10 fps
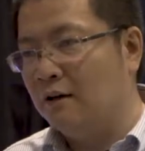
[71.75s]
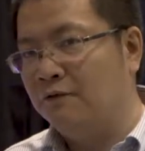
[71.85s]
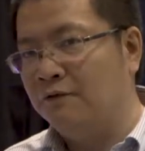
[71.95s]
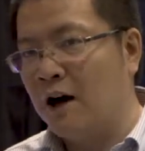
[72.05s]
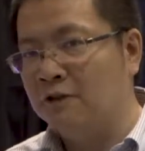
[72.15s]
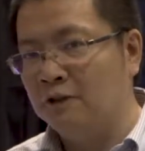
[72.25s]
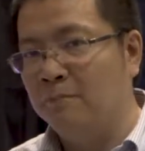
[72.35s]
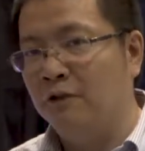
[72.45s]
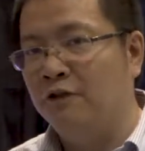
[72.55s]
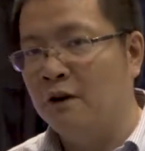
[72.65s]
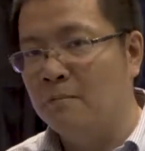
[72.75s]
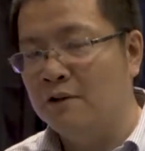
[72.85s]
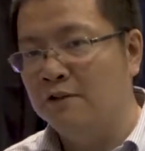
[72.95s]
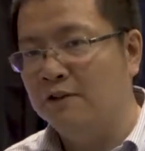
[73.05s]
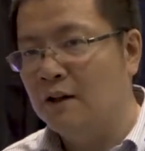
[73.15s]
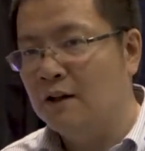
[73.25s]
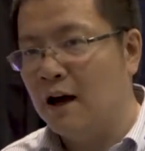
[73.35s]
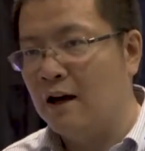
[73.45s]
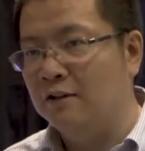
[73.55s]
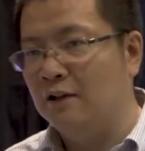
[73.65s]
fast performance
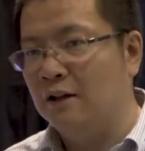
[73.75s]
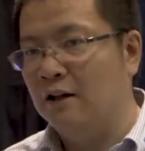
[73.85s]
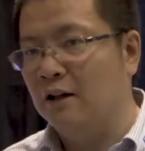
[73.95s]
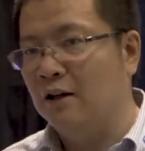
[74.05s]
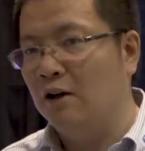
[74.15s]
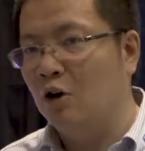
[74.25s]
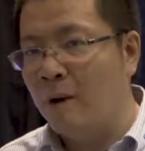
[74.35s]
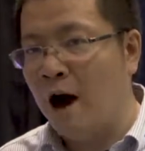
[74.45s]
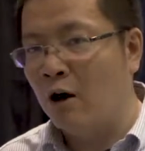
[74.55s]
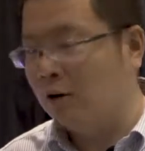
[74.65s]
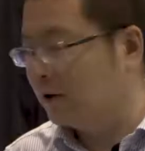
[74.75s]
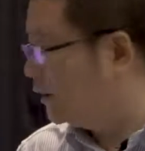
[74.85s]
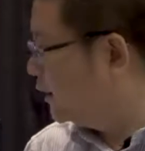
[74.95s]
and uh, low power.